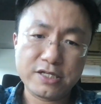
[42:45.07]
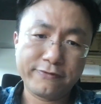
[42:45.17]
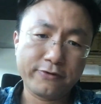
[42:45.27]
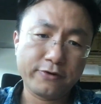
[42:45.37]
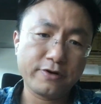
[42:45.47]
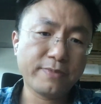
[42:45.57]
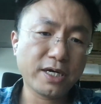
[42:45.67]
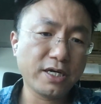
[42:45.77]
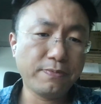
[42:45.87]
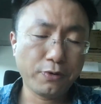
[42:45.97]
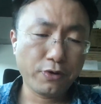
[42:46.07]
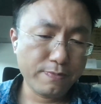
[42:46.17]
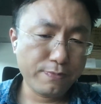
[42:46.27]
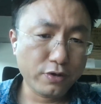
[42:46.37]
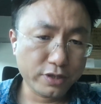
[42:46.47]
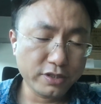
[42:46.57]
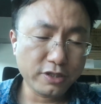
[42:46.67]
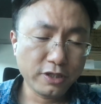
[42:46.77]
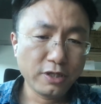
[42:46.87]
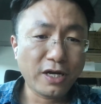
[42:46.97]
and this foreign market, both
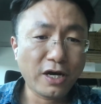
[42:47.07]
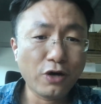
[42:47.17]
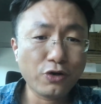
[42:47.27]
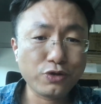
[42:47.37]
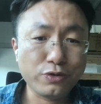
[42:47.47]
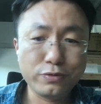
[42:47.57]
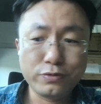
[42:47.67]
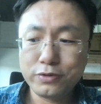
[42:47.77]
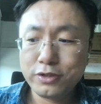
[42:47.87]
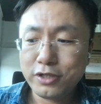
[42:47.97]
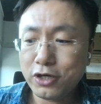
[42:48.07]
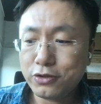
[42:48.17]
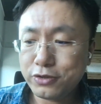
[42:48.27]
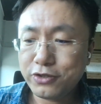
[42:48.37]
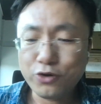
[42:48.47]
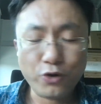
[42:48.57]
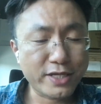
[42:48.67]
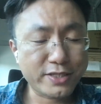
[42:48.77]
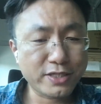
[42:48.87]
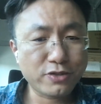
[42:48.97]
important, but how do you turn an
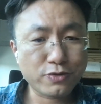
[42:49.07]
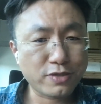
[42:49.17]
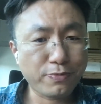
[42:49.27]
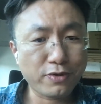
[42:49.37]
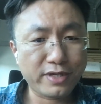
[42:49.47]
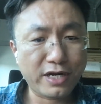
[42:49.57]
organization to support